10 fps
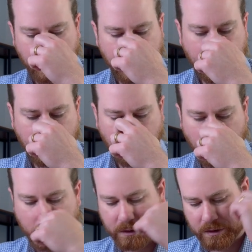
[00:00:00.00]
Okay,
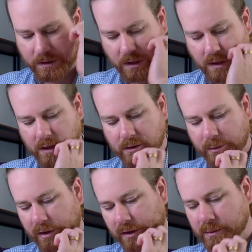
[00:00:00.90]
what are the
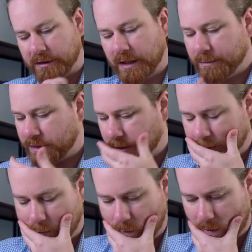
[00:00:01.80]
products when
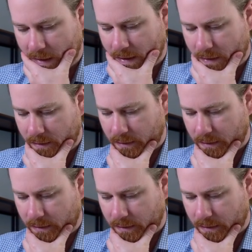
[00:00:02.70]
limestone